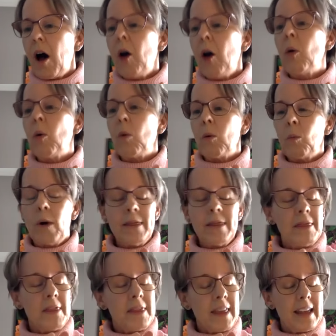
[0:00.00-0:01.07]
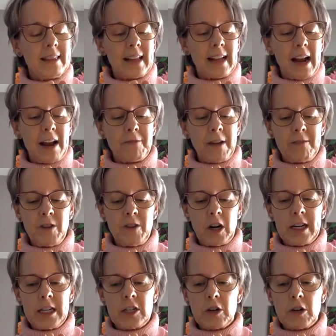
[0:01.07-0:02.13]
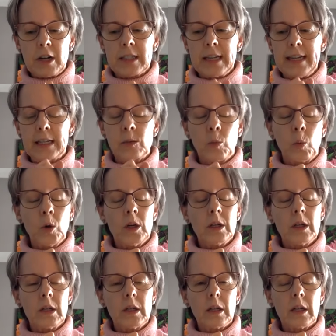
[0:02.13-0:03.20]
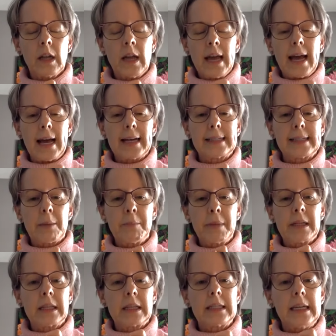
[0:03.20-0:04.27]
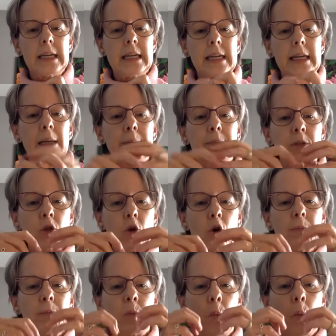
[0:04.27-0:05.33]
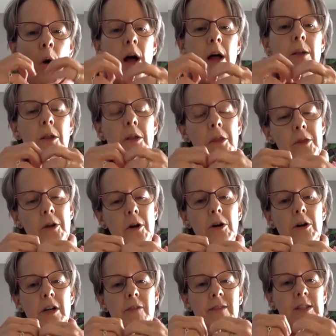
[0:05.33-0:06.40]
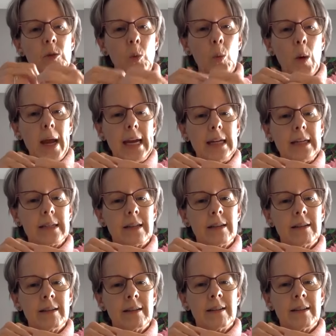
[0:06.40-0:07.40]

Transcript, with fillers: Oh, one thing that I find very interesting is wool has the ability, it absorbs one third of its weight